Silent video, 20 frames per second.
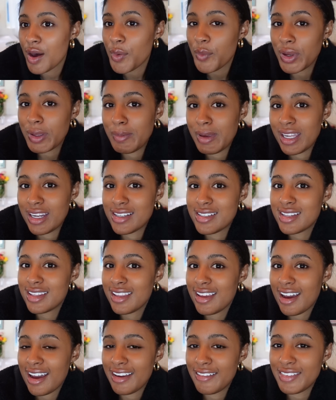We made it to
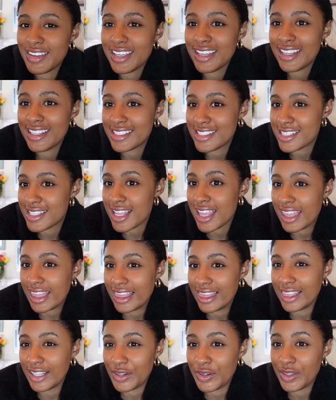the Ivy. It's
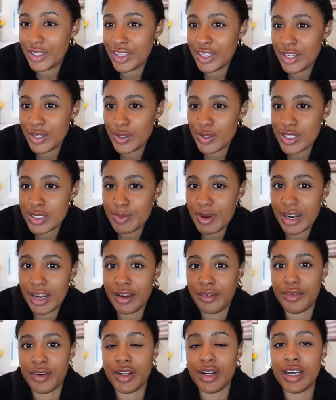literally the cutest spot
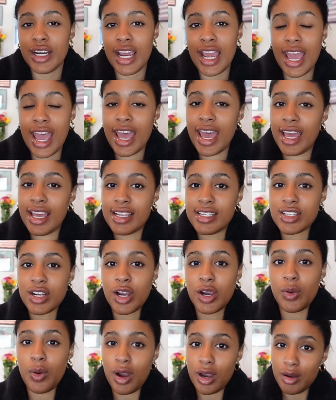ever, and
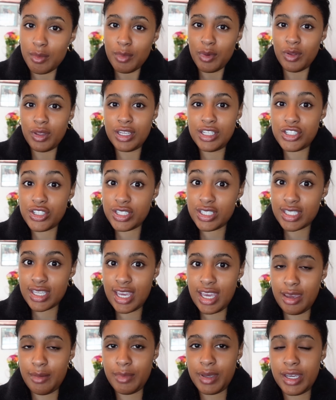our guacamole just came